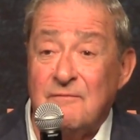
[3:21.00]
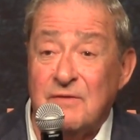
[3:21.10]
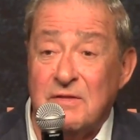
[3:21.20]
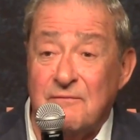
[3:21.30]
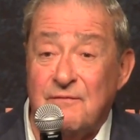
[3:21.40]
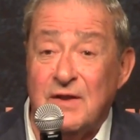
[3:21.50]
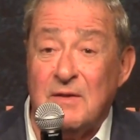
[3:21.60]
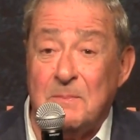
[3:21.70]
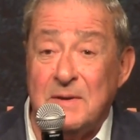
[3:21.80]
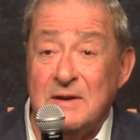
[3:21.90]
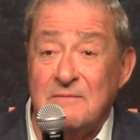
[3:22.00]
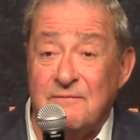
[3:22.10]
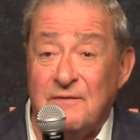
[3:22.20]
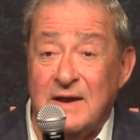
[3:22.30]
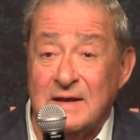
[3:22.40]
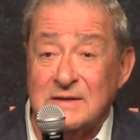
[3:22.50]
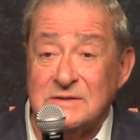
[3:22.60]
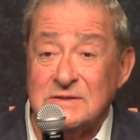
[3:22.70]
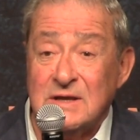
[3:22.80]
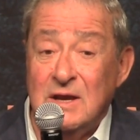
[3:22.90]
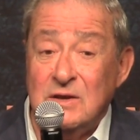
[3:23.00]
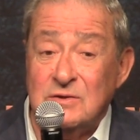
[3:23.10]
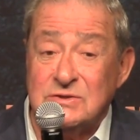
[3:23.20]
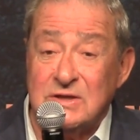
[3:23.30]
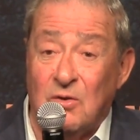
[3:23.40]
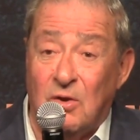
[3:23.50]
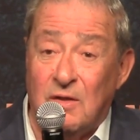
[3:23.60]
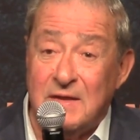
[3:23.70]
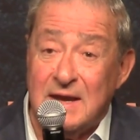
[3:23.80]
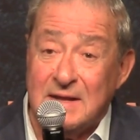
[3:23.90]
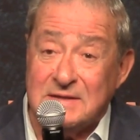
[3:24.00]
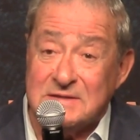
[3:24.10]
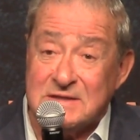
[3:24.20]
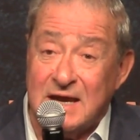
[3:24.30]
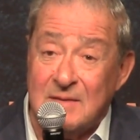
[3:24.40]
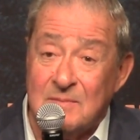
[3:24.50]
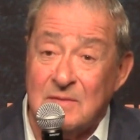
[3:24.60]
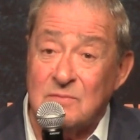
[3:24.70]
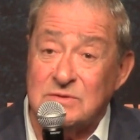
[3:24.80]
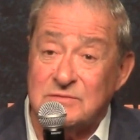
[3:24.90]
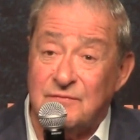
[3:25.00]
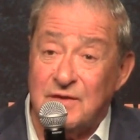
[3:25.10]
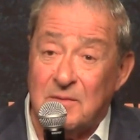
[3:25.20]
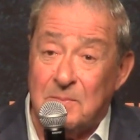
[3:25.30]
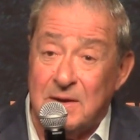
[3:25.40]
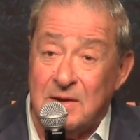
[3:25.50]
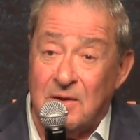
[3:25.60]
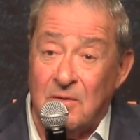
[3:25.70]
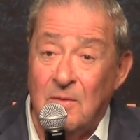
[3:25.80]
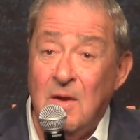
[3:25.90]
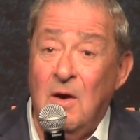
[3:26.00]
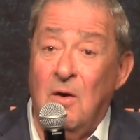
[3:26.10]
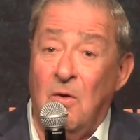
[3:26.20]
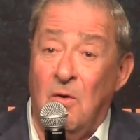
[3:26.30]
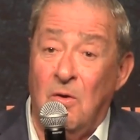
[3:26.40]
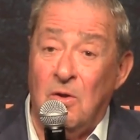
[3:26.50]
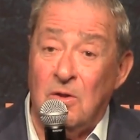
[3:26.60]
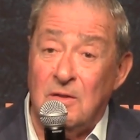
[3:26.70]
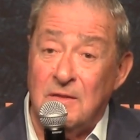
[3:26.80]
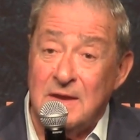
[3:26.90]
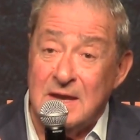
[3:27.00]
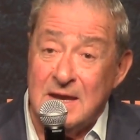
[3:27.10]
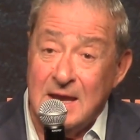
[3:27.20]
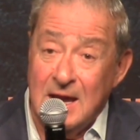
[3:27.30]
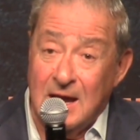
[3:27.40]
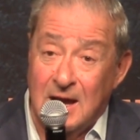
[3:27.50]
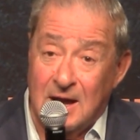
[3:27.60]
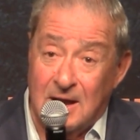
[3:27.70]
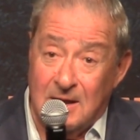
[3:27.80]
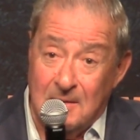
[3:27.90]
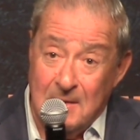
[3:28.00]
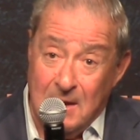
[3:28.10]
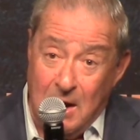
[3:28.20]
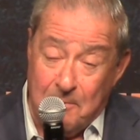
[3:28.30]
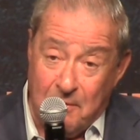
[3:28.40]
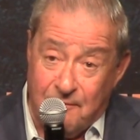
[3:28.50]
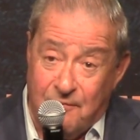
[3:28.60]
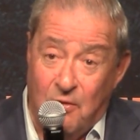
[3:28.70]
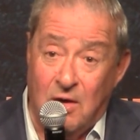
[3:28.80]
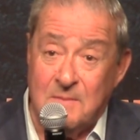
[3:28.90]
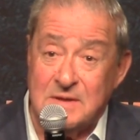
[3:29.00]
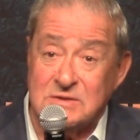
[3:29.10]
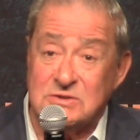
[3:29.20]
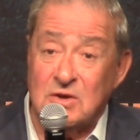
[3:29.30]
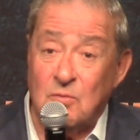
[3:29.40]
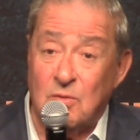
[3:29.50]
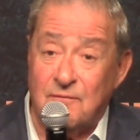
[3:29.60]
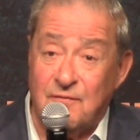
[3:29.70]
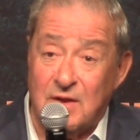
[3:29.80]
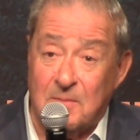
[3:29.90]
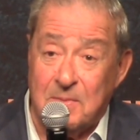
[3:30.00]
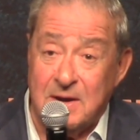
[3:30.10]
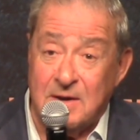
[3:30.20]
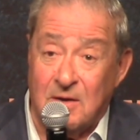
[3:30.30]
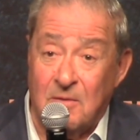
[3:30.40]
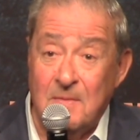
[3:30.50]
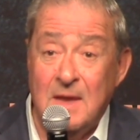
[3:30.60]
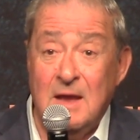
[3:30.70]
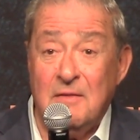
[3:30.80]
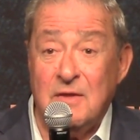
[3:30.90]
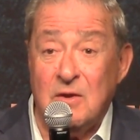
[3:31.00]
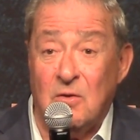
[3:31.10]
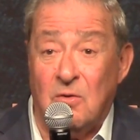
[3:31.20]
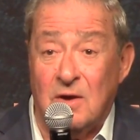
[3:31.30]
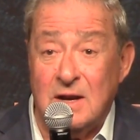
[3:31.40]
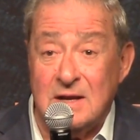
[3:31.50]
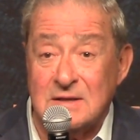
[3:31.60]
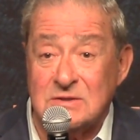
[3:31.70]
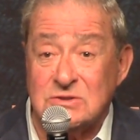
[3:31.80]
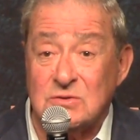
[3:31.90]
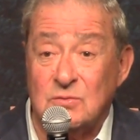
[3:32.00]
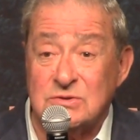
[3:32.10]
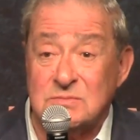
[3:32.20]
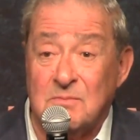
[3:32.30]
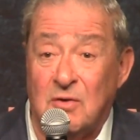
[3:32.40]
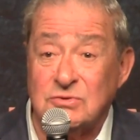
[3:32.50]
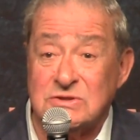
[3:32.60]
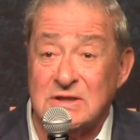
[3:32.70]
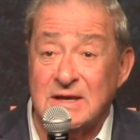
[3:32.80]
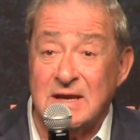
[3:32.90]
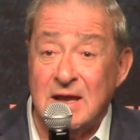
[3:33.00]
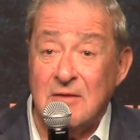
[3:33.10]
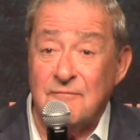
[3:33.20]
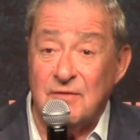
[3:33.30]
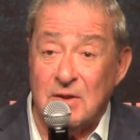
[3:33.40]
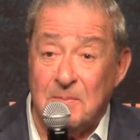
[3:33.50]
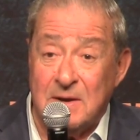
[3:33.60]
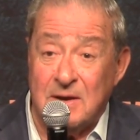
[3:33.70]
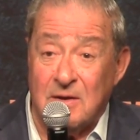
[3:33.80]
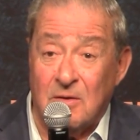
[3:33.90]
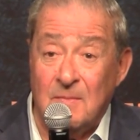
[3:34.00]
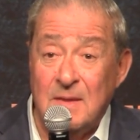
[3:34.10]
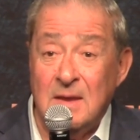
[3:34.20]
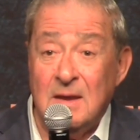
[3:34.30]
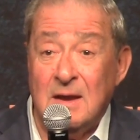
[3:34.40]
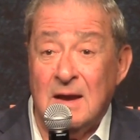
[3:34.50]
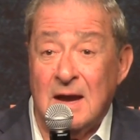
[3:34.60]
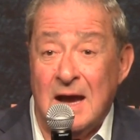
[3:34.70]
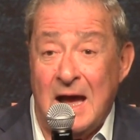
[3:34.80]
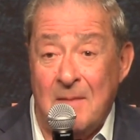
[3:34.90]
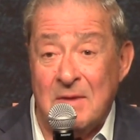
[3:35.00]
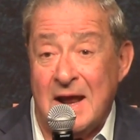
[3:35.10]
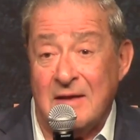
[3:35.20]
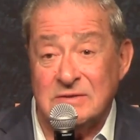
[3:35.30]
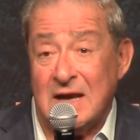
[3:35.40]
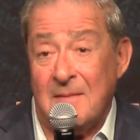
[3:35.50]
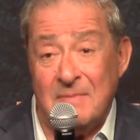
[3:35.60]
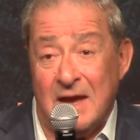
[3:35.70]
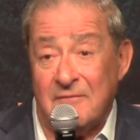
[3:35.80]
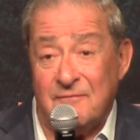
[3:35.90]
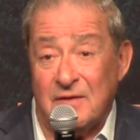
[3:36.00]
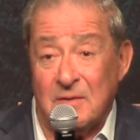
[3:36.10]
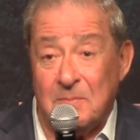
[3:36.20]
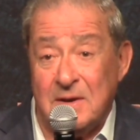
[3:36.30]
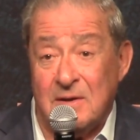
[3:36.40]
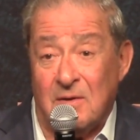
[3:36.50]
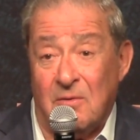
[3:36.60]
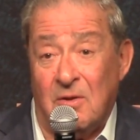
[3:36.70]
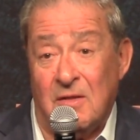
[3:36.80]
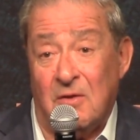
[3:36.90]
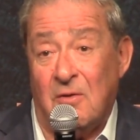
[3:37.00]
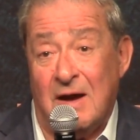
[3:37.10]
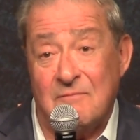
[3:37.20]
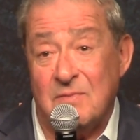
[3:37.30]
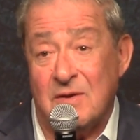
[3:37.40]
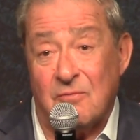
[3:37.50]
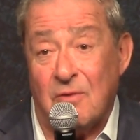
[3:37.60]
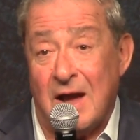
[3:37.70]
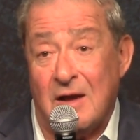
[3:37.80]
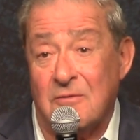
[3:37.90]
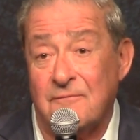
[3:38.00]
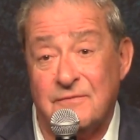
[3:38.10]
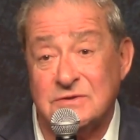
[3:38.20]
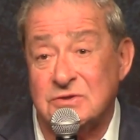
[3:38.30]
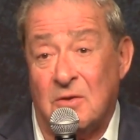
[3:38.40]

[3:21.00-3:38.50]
for the Philippine fans. You see, all the entertainment was Filipino. All the uh, performers were Filipino. The audience was mostly Filipino. I'm an out, I'm not Filipino, although I've been around for so